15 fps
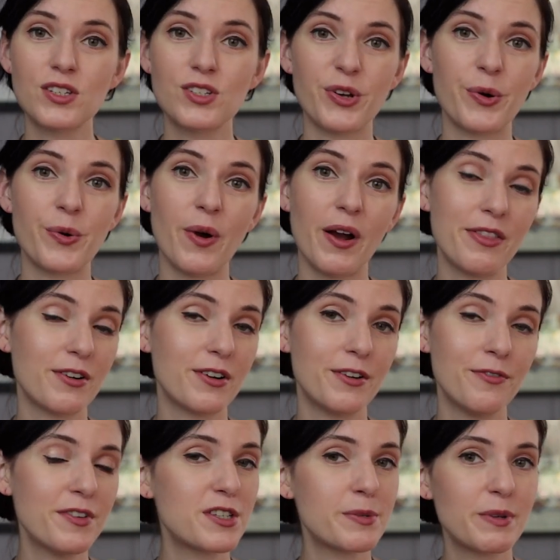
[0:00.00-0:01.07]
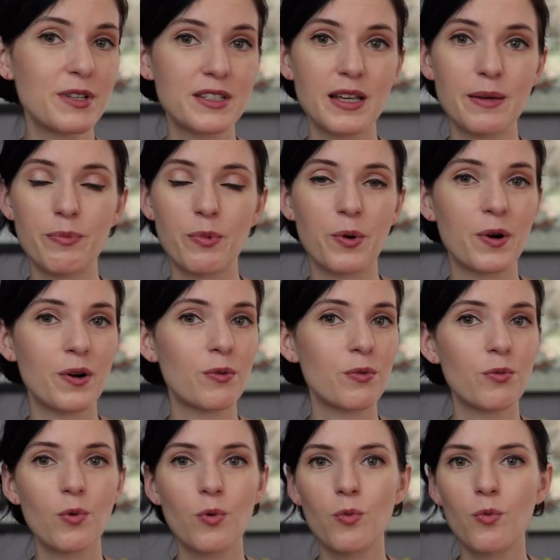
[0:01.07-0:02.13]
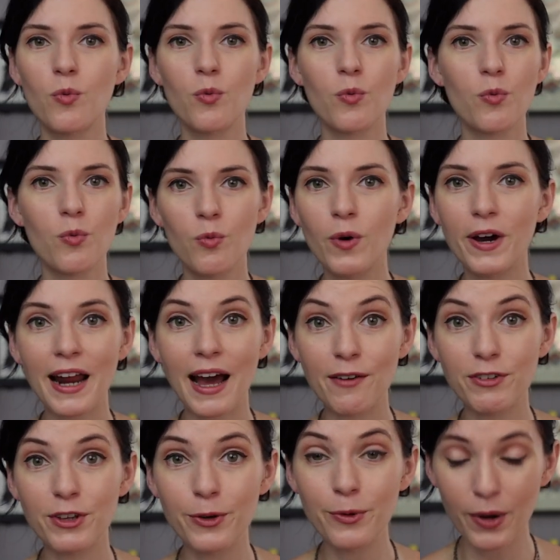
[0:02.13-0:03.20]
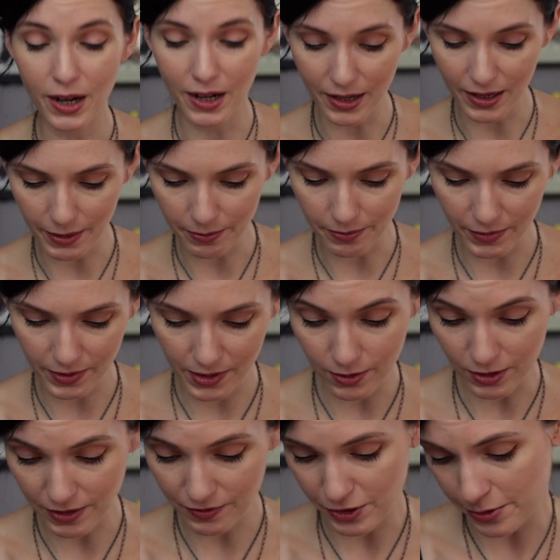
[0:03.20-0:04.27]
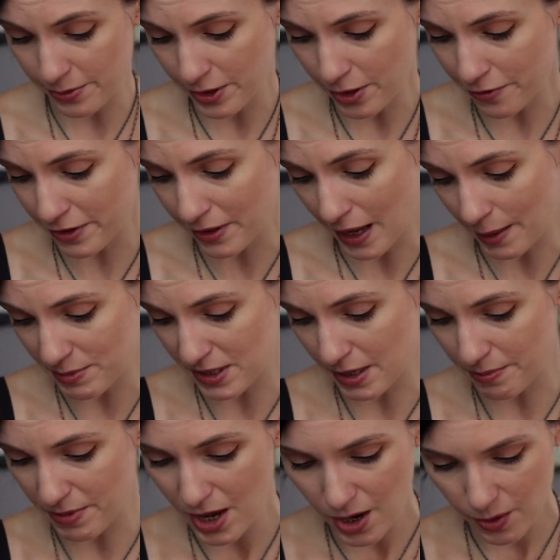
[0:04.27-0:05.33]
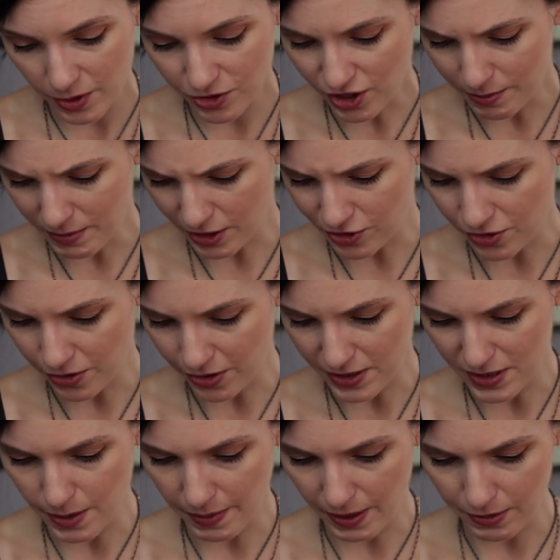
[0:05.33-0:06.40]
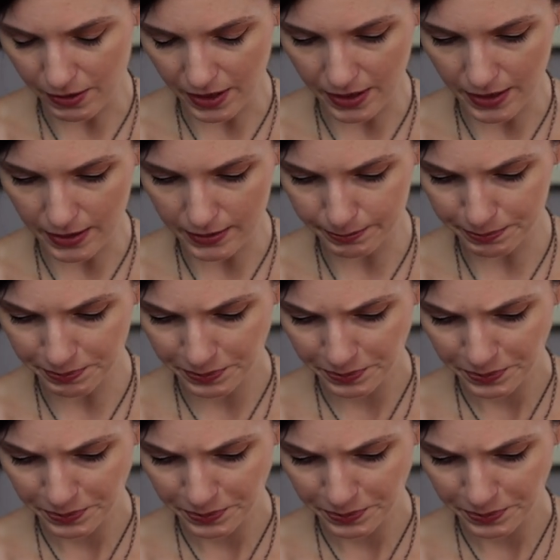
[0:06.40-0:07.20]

So either an invisible zip or what have you. You can even do an overlap zip, which I'm not too crazy about.